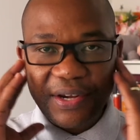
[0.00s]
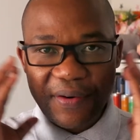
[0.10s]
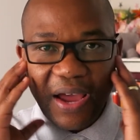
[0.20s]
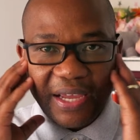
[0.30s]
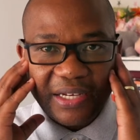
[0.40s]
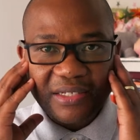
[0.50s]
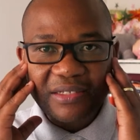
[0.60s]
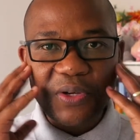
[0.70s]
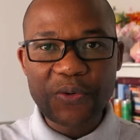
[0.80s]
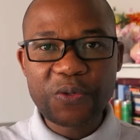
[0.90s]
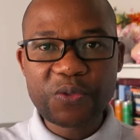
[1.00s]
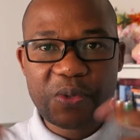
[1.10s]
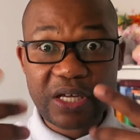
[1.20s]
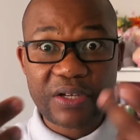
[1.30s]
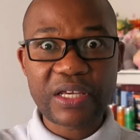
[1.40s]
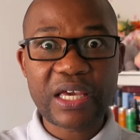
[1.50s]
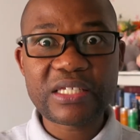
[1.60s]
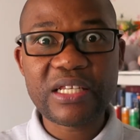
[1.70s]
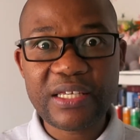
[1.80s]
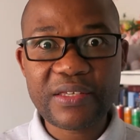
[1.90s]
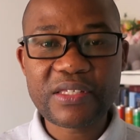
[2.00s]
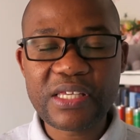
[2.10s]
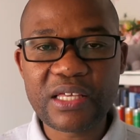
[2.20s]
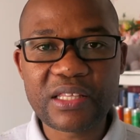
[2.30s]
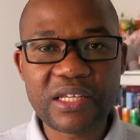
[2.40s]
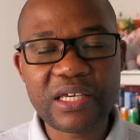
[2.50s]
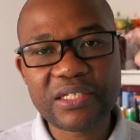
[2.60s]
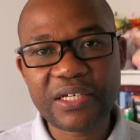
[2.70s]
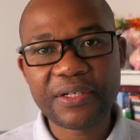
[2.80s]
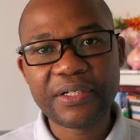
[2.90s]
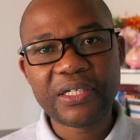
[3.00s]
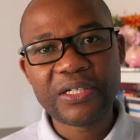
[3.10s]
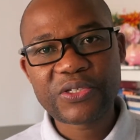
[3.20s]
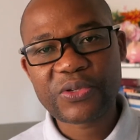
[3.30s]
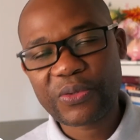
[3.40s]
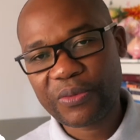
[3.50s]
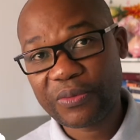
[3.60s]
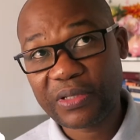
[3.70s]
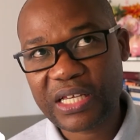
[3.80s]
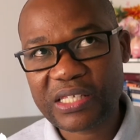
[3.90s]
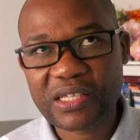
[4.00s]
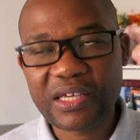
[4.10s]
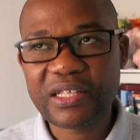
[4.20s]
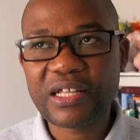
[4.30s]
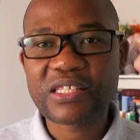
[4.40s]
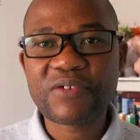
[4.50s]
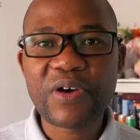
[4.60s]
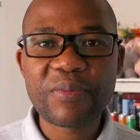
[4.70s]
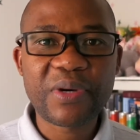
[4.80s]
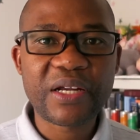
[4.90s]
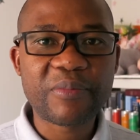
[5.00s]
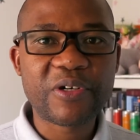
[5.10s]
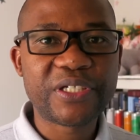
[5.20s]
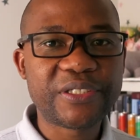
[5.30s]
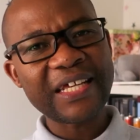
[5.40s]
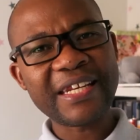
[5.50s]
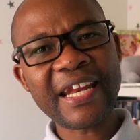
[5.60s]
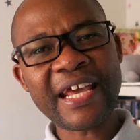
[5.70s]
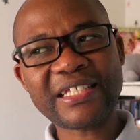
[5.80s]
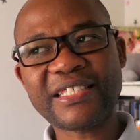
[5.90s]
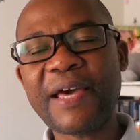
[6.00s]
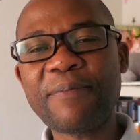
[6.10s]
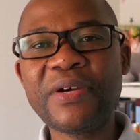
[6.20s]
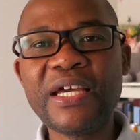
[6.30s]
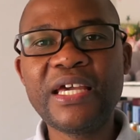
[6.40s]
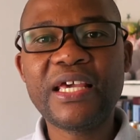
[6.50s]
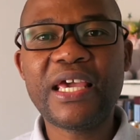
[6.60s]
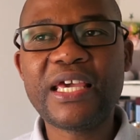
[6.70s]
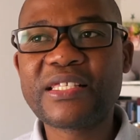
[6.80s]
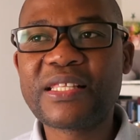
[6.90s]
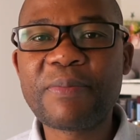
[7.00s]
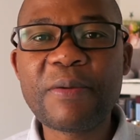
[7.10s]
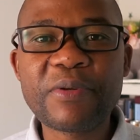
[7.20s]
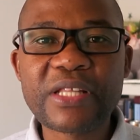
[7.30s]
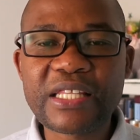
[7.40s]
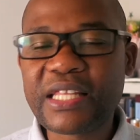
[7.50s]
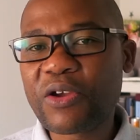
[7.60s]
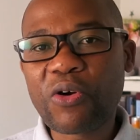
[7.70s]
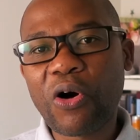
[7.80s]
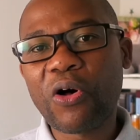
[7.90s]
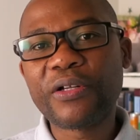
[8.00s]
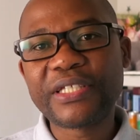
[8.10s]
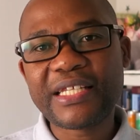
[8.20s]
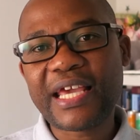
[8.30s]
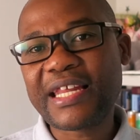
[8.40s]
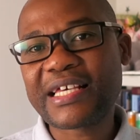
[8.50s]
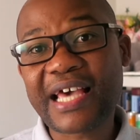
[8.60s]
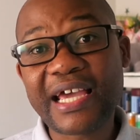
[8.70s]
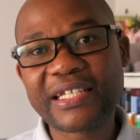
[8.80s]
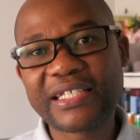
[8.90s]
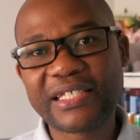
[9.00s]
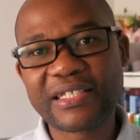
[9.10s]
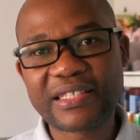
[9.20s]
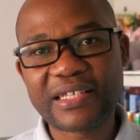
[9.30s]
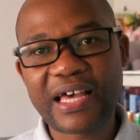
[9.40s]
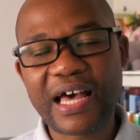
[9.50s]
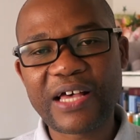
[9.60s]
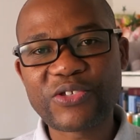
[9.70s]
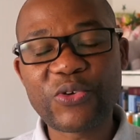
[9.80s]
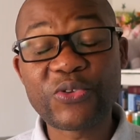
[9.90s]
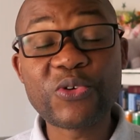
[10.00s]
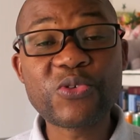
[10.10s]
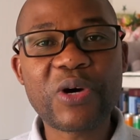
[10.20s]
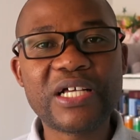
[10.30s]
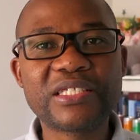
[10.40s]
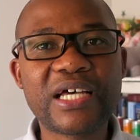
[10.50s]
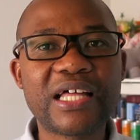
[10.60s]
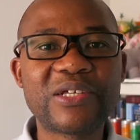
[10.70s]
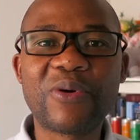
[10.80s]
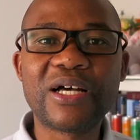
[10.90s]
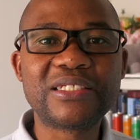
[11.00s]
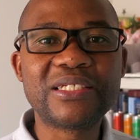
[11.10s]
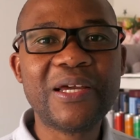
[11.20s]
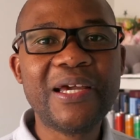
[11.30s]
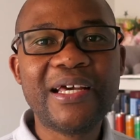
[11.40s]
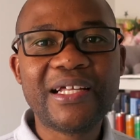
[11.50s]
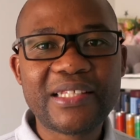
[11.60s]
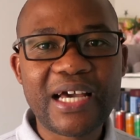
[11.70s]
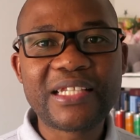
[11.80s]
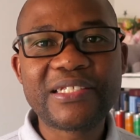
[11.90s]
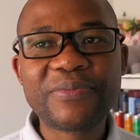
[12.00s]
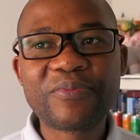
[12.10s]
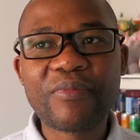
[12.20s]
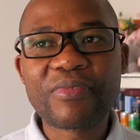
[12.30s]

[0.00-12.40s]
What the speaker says: guide the rules without actually seeing the data. So that's the fun part about it. And the next step is the people that they call the data scientists. So those ones are the ones that